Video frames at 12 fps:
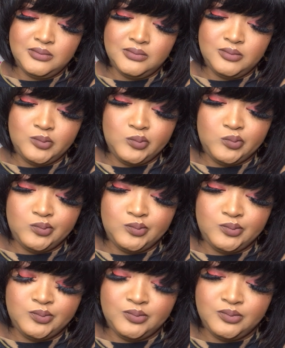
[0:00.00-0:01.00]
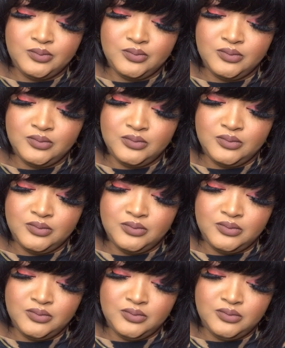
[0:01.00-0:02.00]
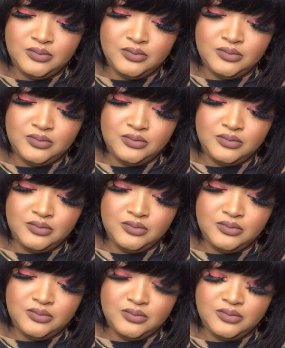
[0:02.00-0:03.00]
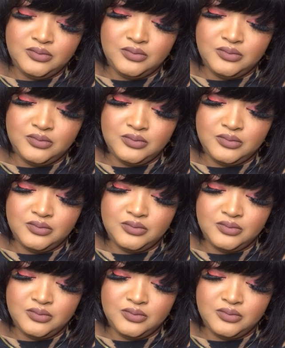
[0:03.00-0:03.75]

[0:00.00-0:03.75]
Nobody speaks.